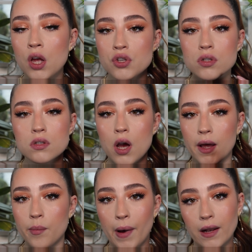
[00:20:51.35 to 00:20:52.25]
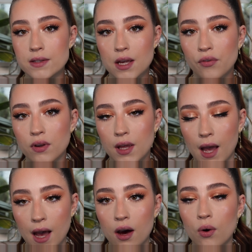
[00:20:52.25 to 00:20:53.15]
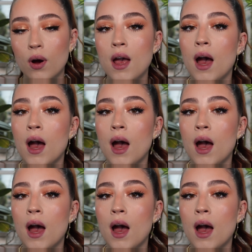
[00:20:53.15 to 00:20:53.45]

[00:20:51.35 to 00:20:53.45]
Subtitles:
just to kind of balance everything out.